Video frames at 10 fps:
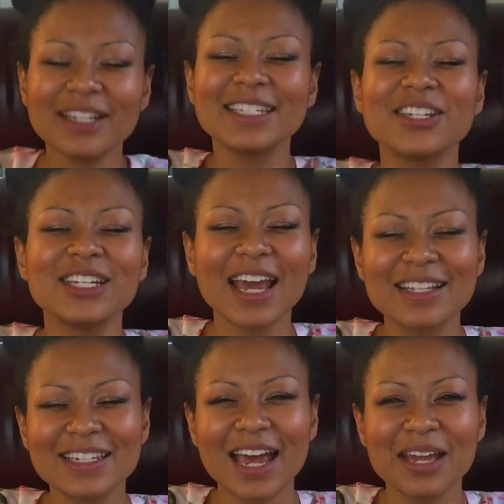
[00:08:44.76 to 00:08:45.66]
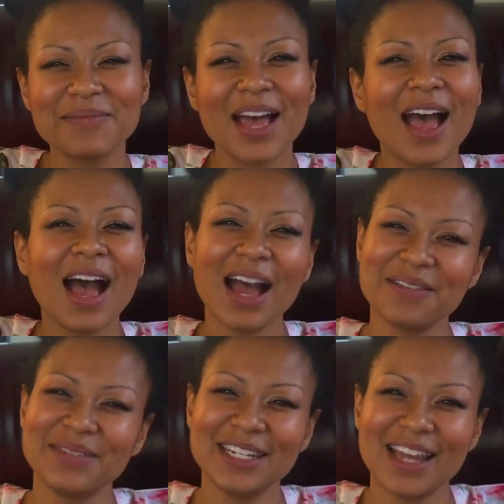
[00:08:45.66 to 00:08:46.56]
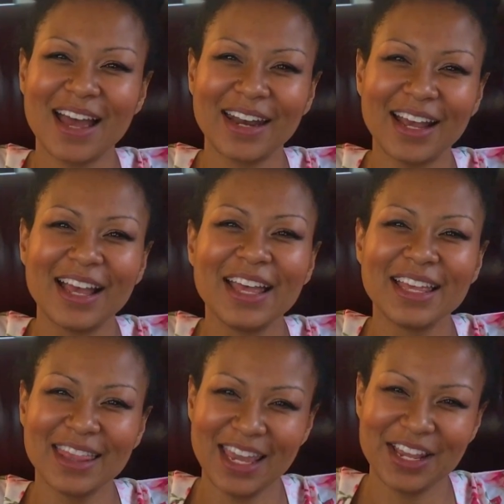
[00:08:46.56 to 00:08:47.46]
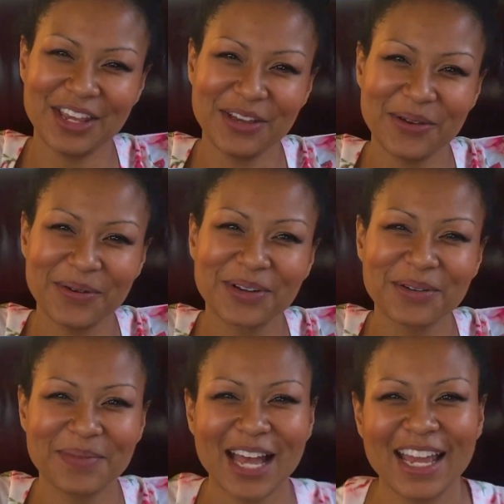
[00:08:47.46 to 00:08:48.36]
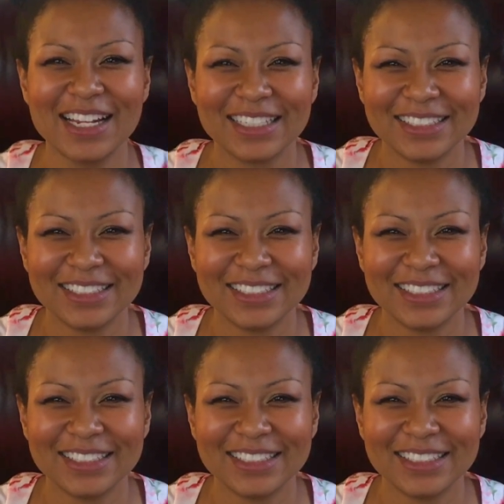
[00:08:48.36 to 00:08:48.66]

Till next time, I'm Tiana. Thank you. Goodbye.